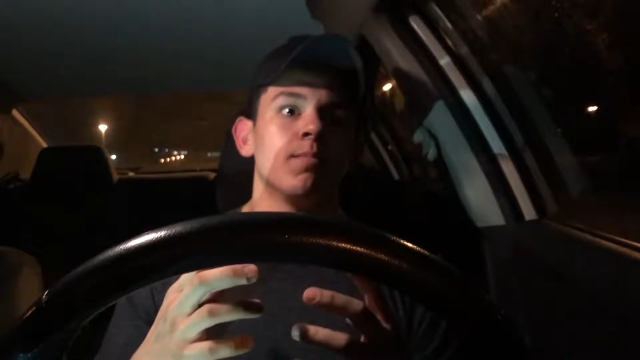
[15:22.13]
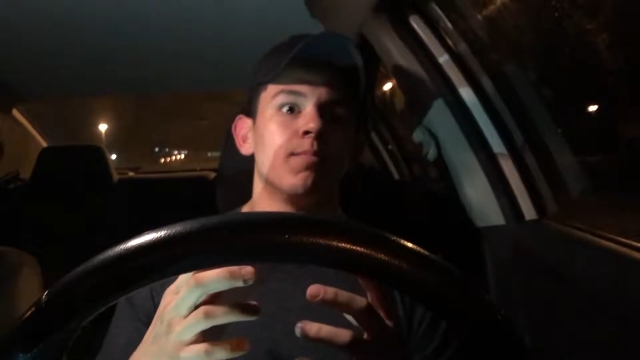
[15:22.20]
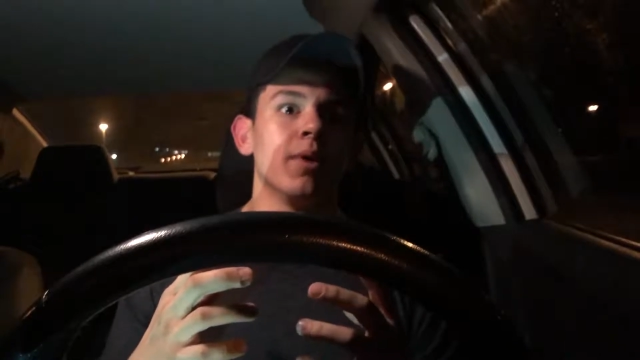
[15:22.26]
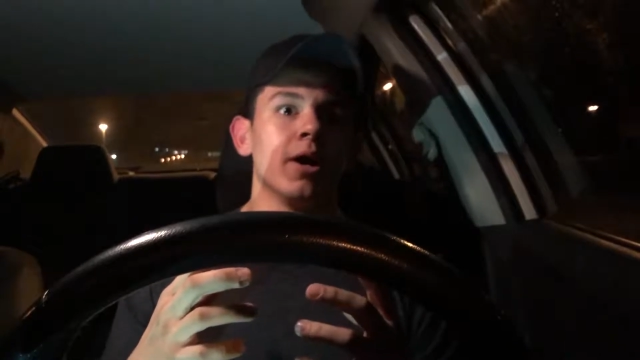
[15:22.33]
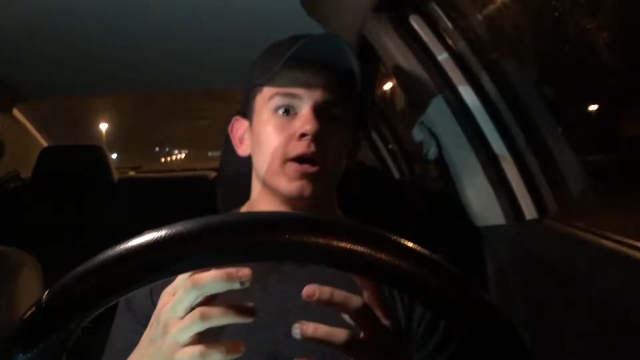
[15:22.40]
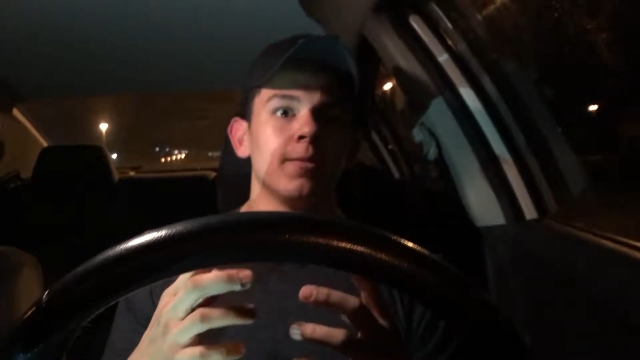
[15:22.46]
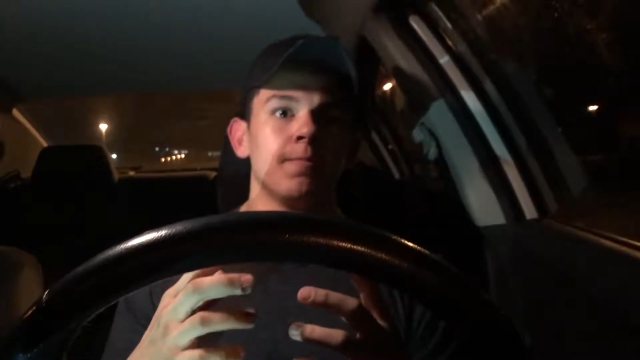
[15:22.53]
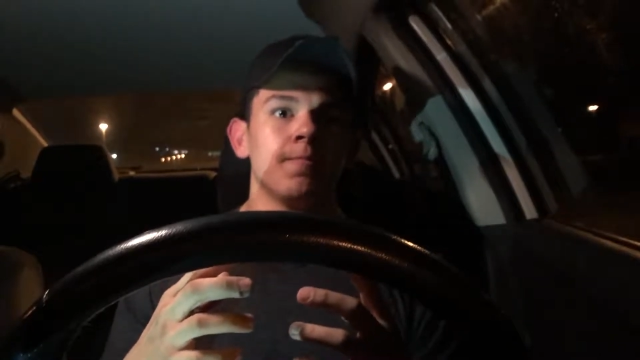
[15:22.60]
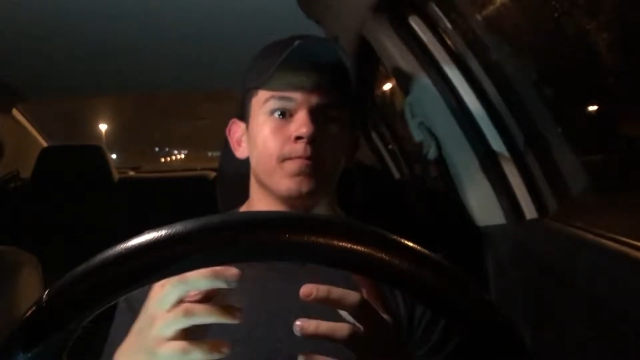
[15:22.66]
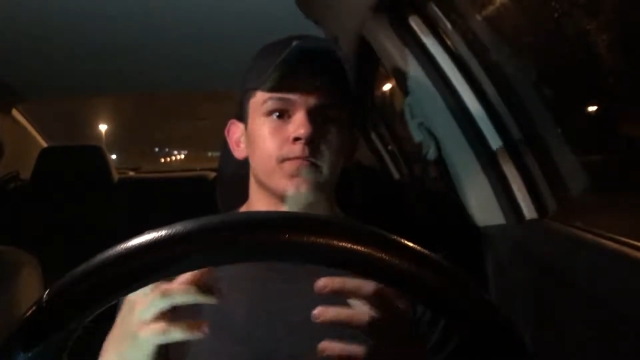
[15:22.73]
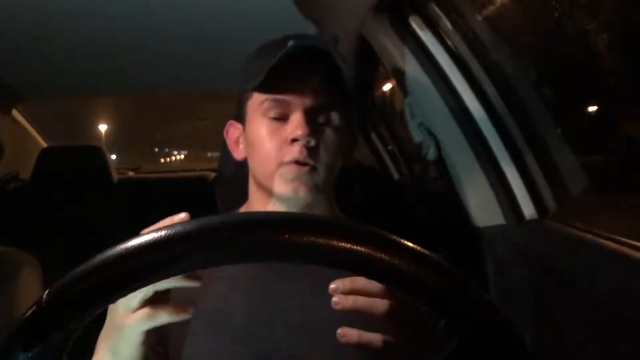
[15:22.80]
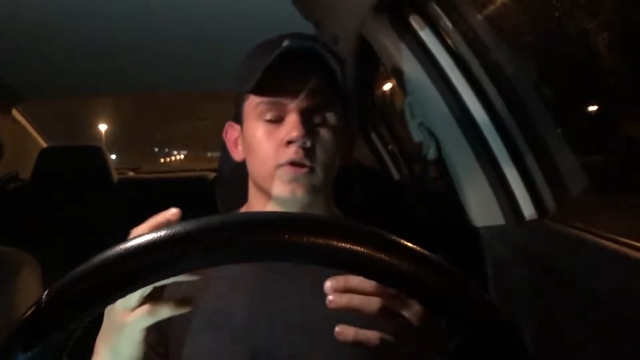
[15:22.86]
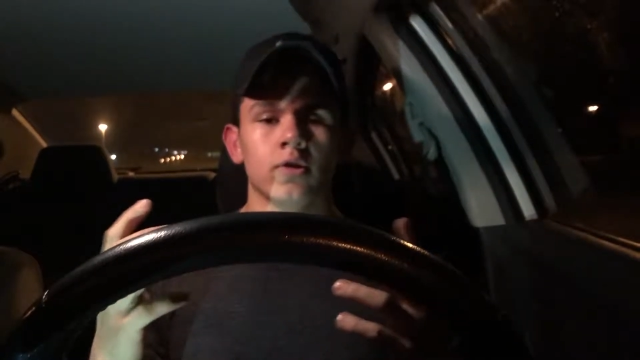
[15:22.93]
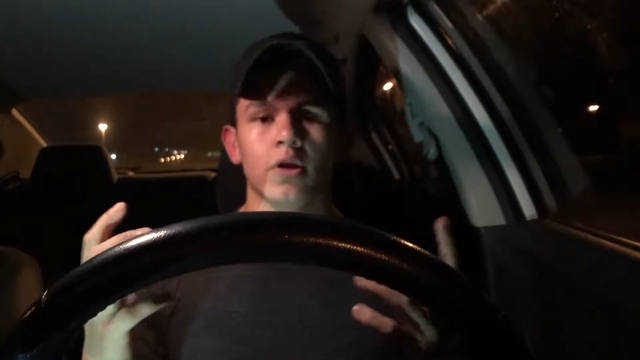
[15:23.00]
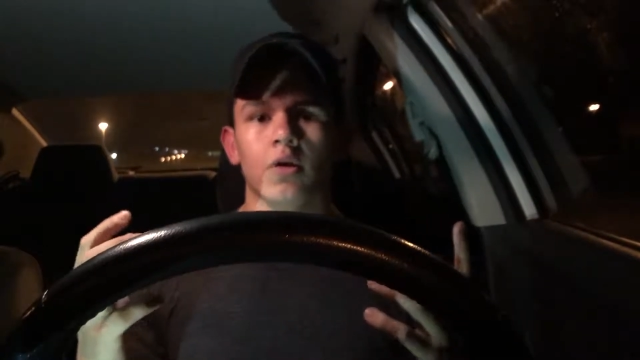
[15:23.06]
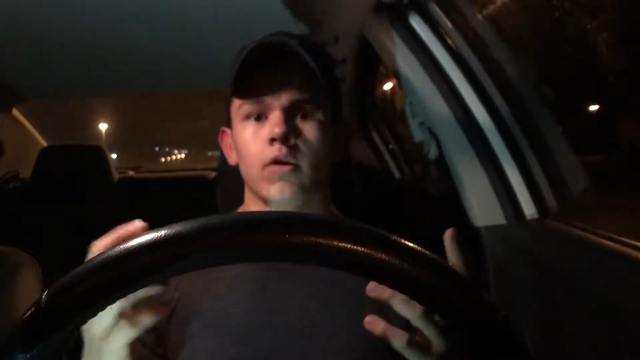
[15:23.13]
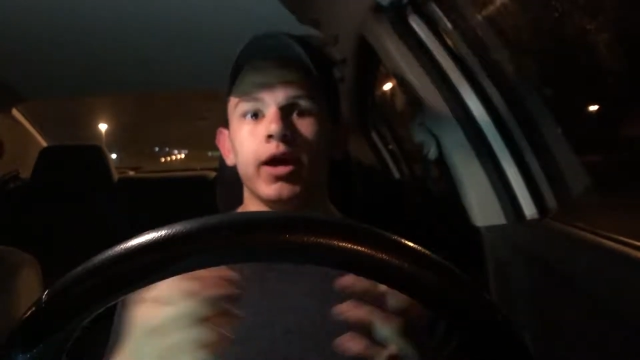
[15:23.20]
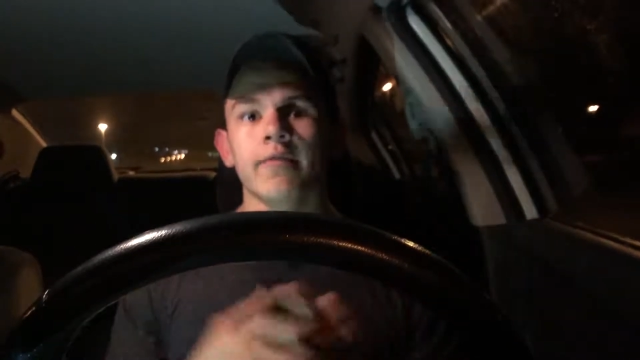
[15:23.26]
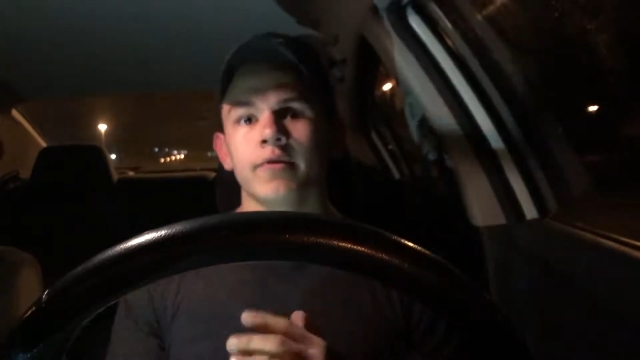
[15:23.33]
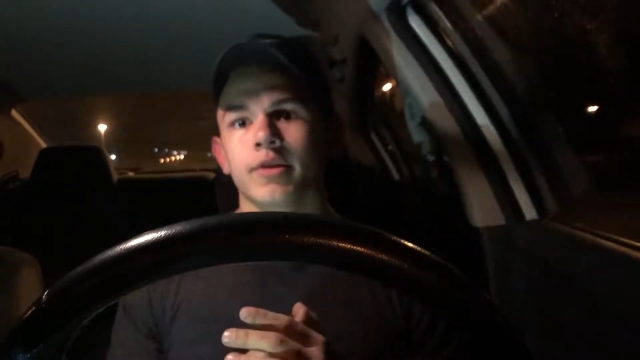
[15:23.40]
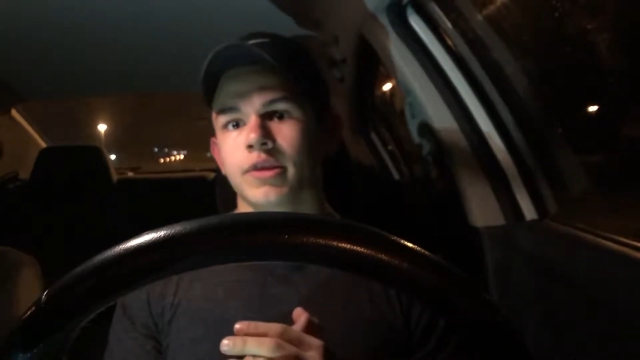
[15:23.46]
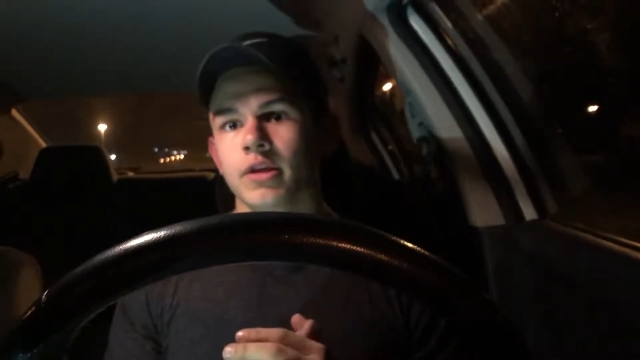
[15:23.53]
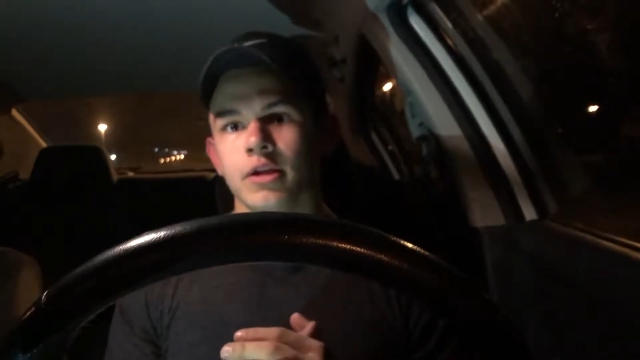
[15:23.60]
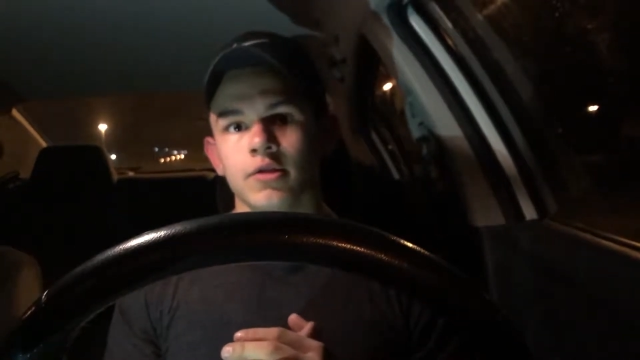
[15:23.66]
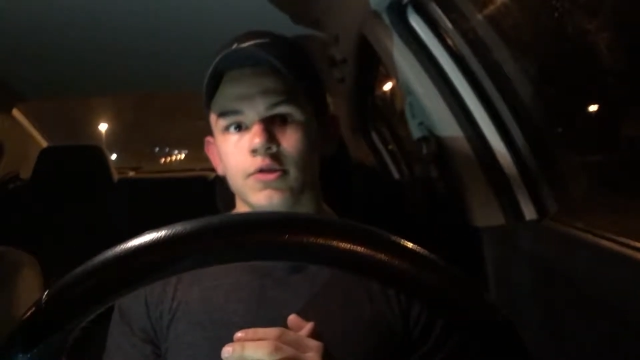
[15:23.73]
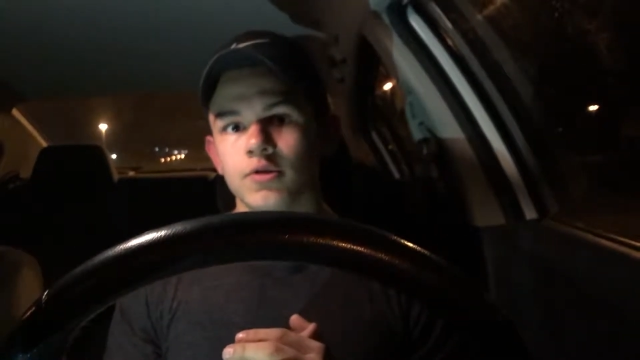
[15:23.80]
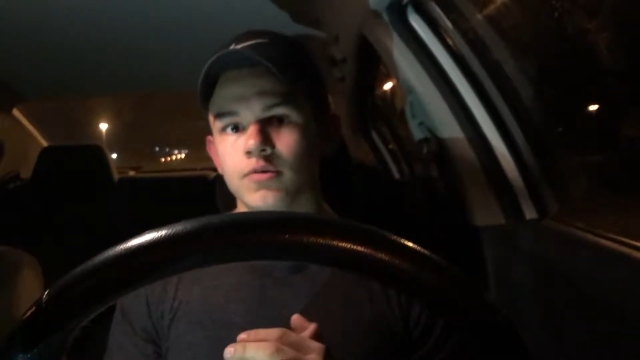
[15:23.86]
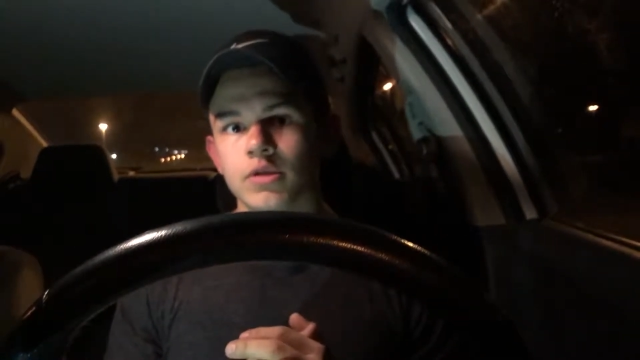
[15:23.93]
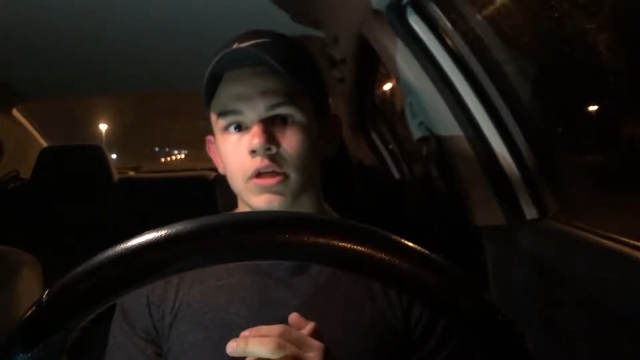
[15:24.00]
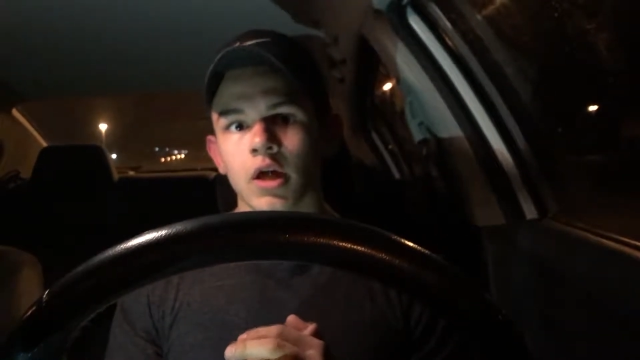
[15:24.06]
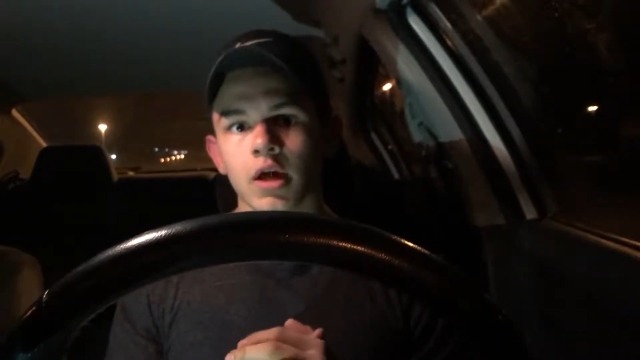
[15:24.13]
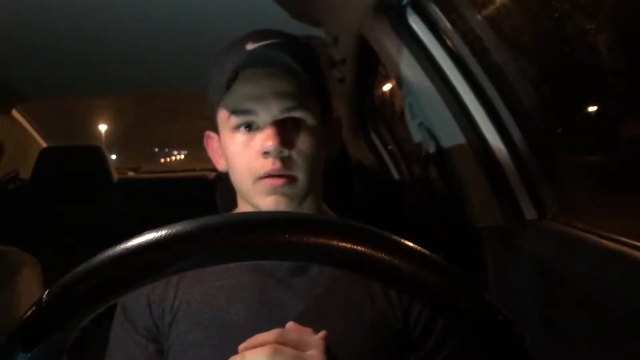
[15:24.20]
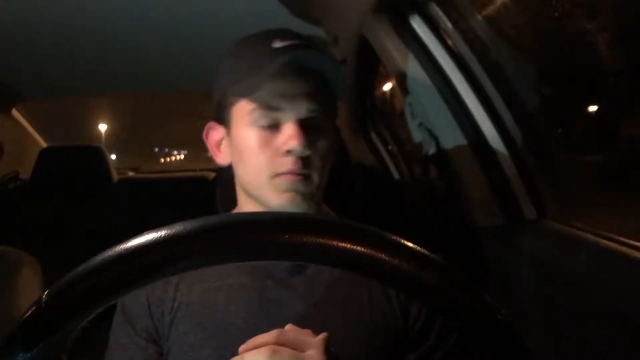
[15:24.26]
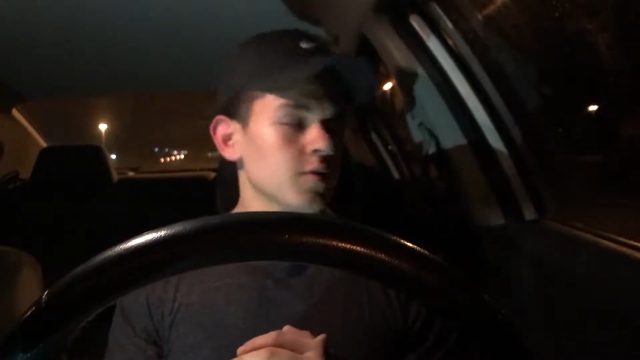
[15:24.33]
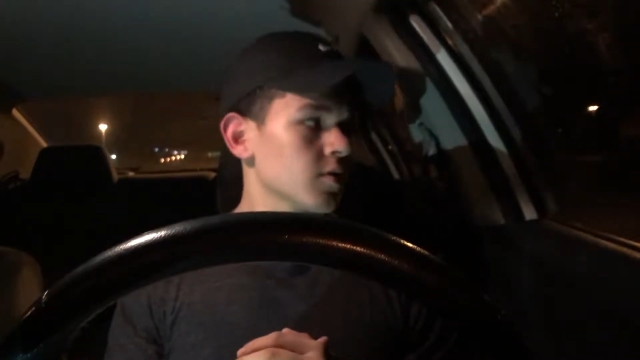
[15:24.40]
but, you know, everything in due time.